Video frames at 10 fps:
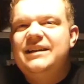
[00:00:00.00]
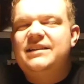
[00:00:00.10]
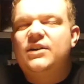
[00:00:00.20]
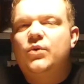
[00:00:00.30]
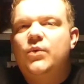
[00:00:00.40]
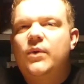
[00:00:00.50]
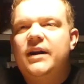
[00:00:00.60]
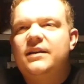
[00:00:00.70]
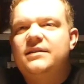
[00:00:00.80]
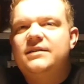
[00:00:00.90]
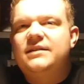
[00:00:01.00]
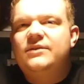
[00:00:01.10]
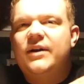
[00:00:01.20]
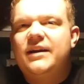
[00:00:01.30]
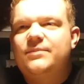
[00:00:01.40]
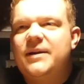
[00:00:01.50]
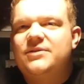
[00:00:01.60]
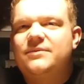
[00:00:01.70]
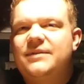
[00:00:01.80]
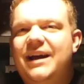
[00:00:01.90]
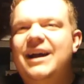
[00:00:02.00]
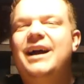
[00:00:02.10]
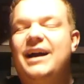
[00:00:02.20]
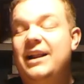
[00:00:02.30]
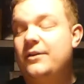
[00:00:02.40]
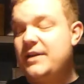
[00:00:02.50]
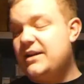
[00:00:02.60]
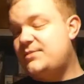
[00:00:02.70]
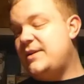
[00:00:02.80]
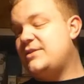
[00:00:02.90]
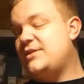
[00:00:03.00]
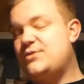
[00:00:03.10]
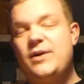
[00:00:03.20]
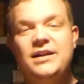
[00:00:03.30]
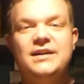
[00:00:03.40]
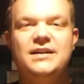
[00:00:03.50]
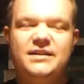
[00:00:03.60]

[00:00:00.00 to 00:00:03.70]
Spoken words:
it's a great expansion. I love that expansion as well.